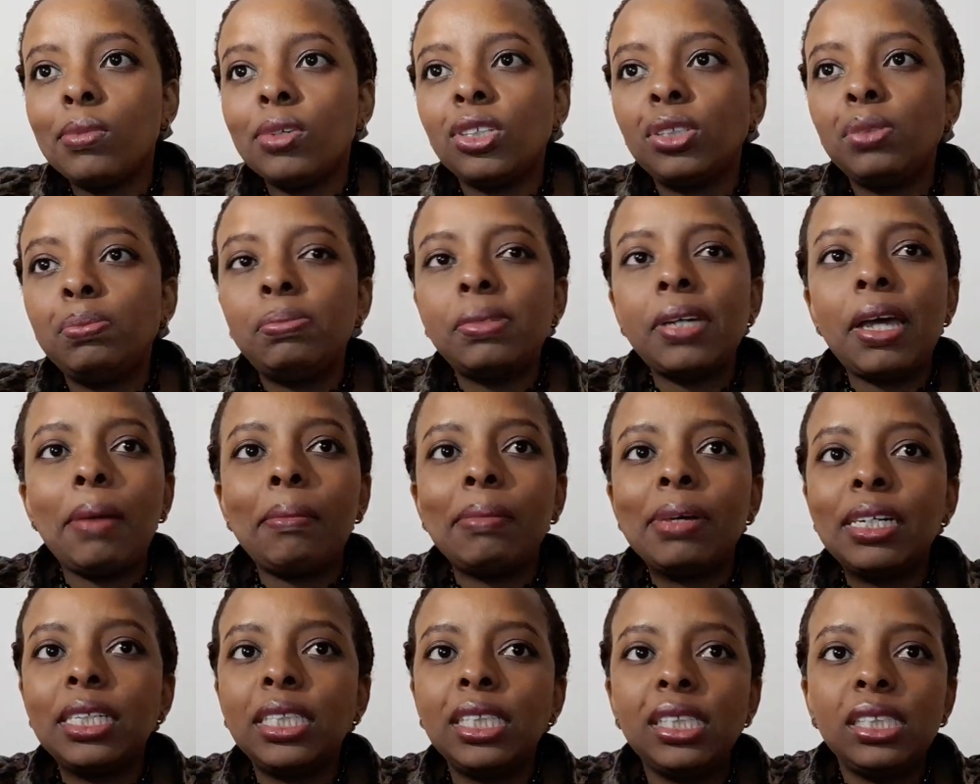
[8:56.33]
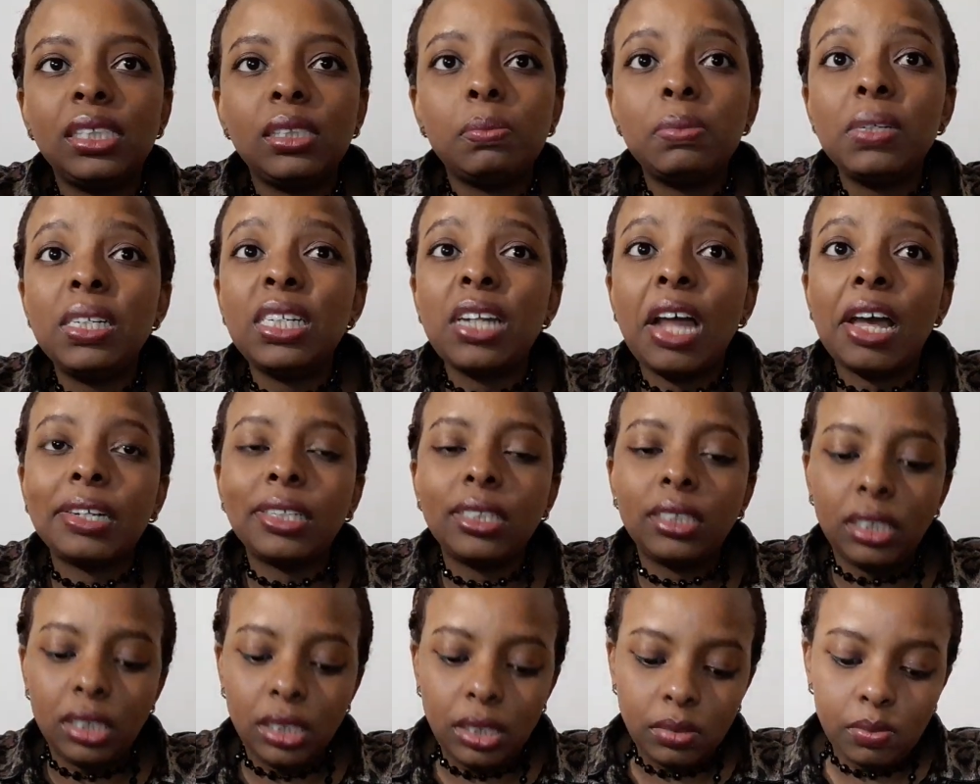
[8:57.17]
Au pair money is
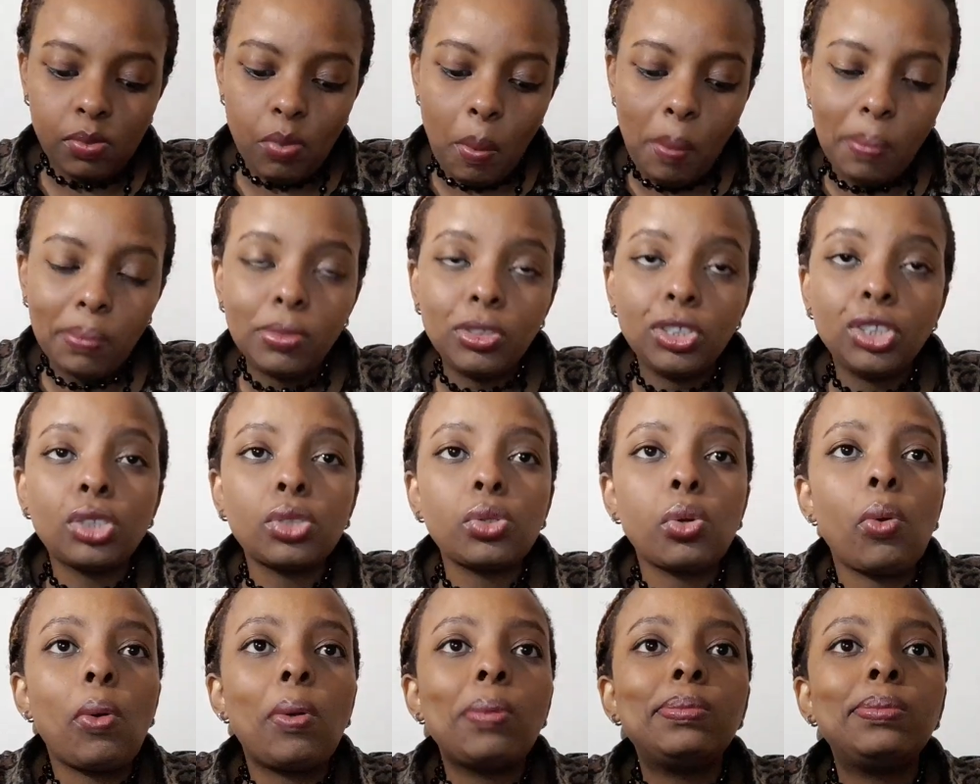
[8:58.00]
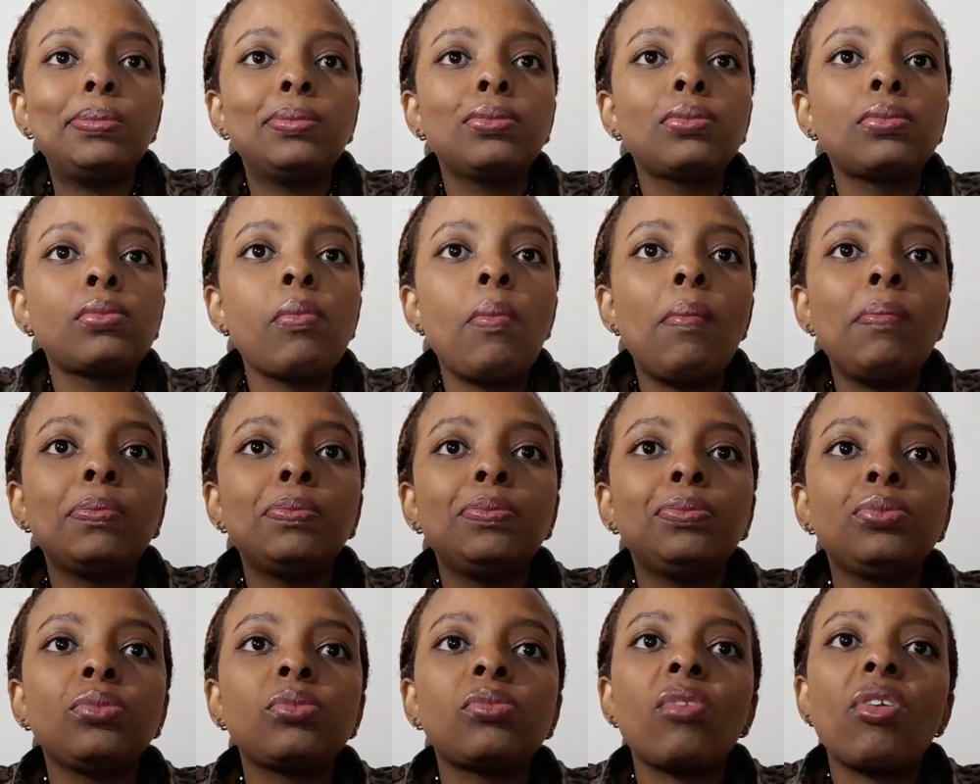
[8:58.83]
peanuts. So
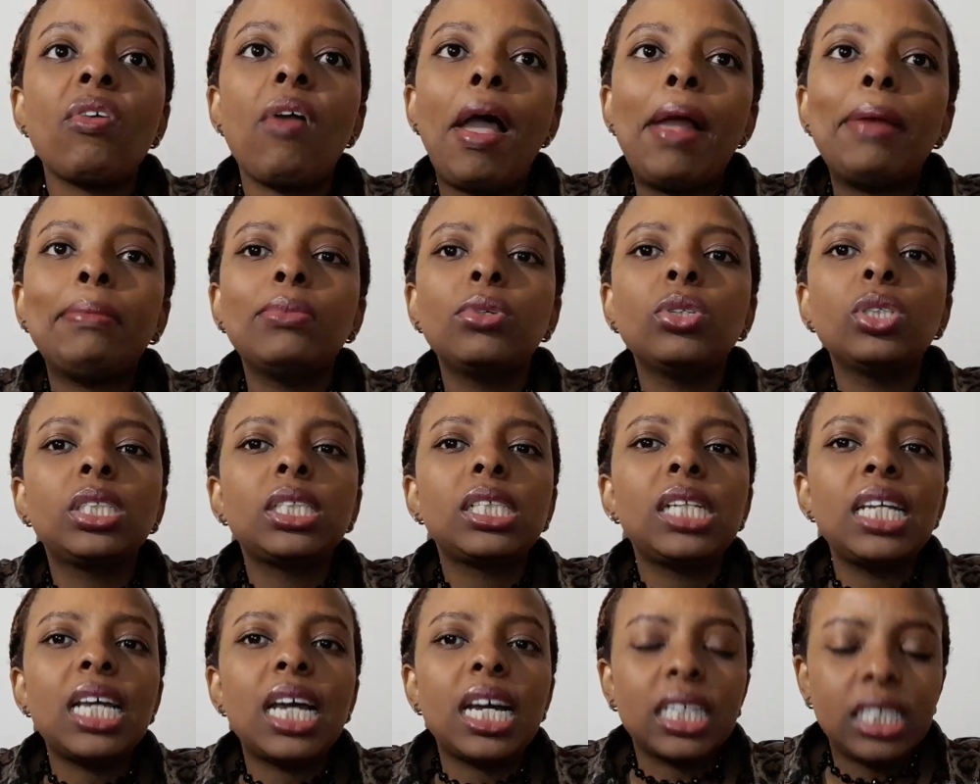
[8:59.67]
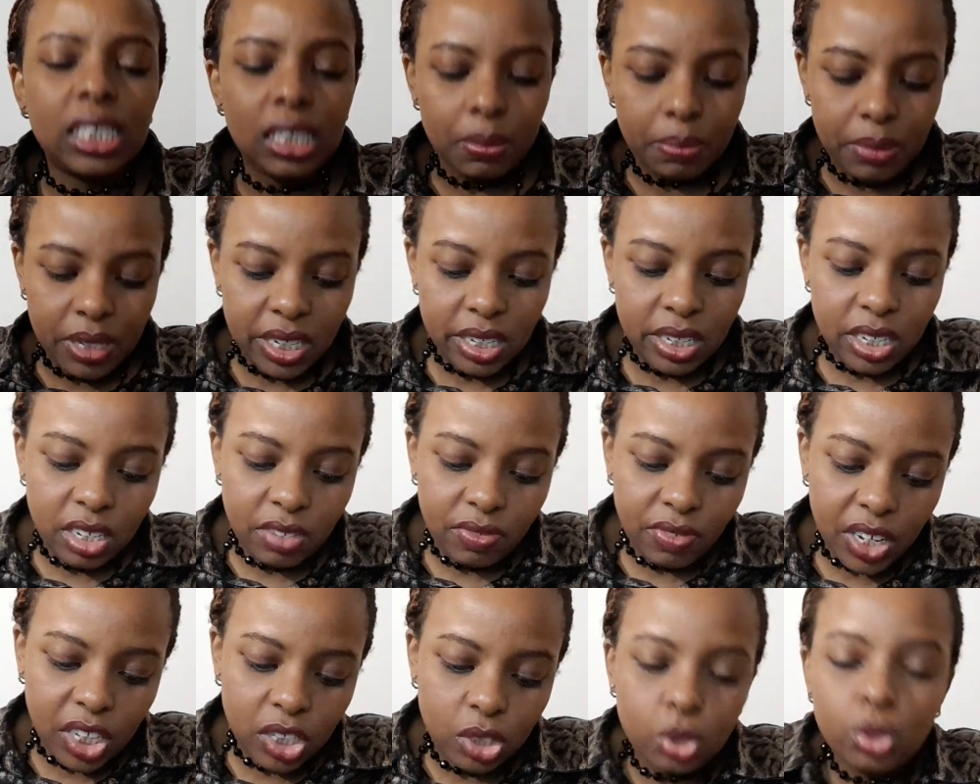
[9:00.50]
I mostly accepted
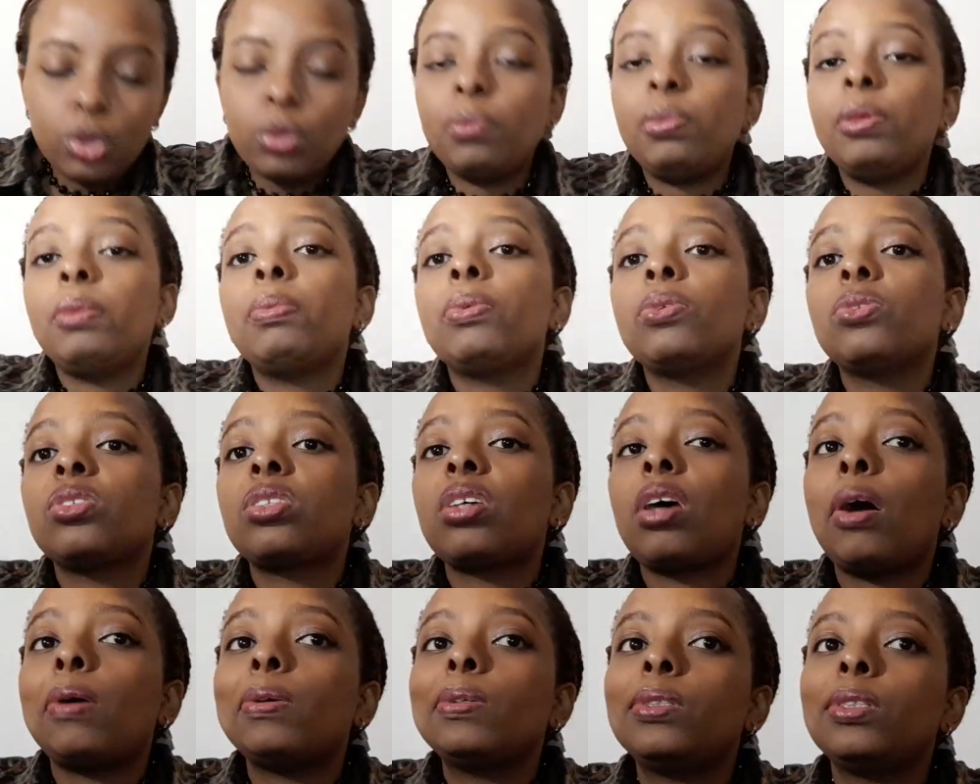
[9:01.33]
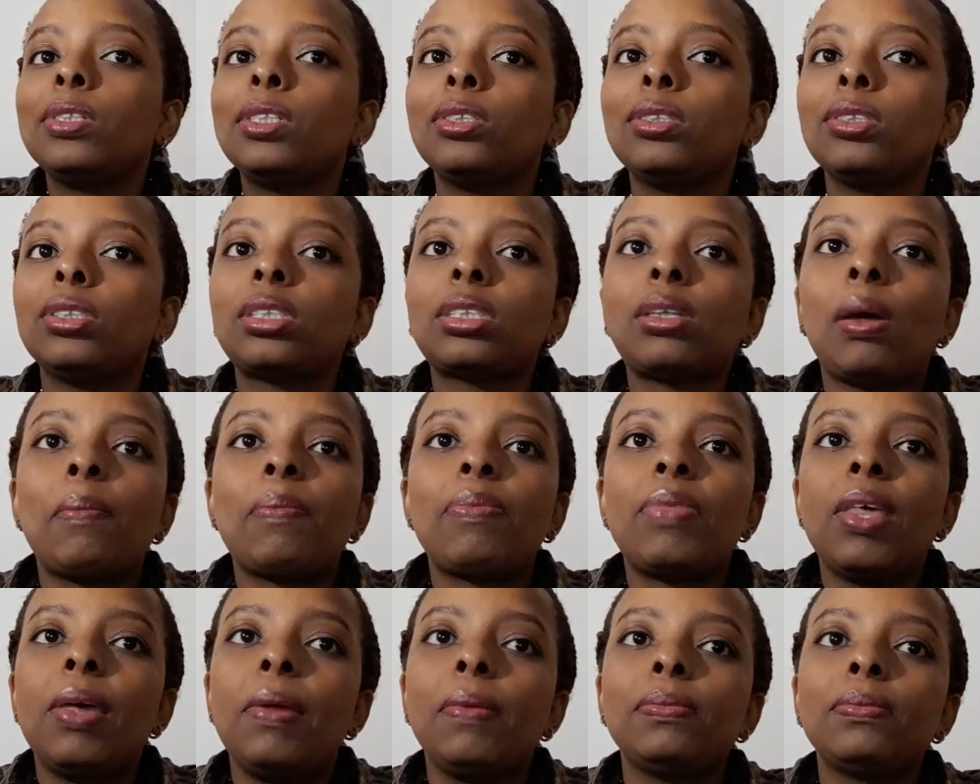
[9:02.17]
invites to people's houses or
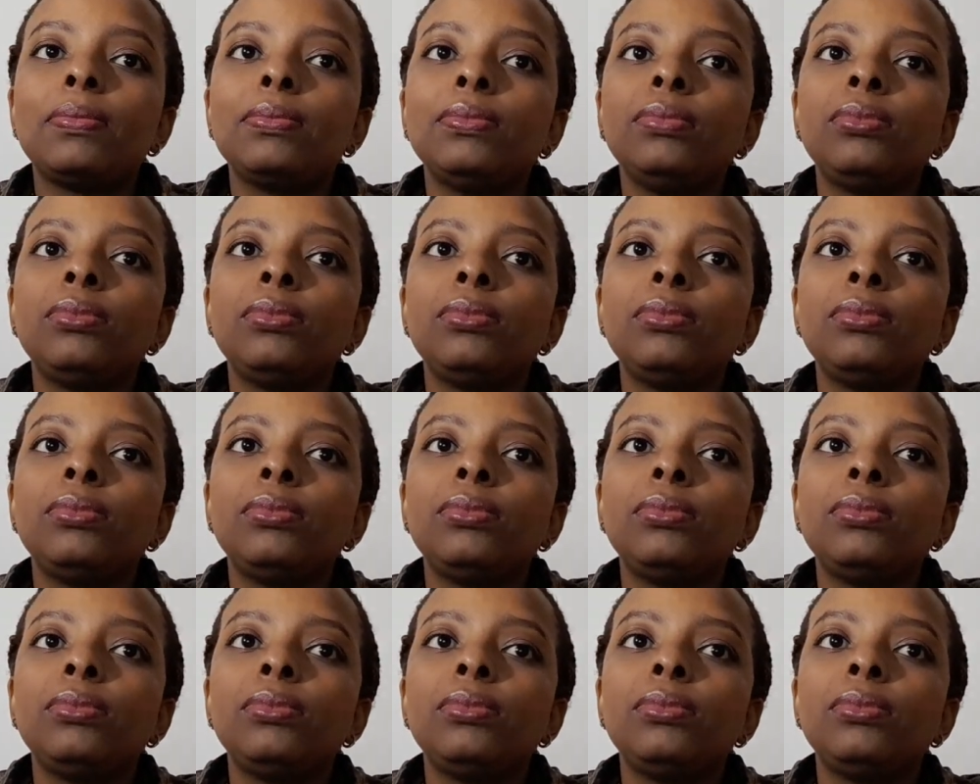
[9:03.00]
something.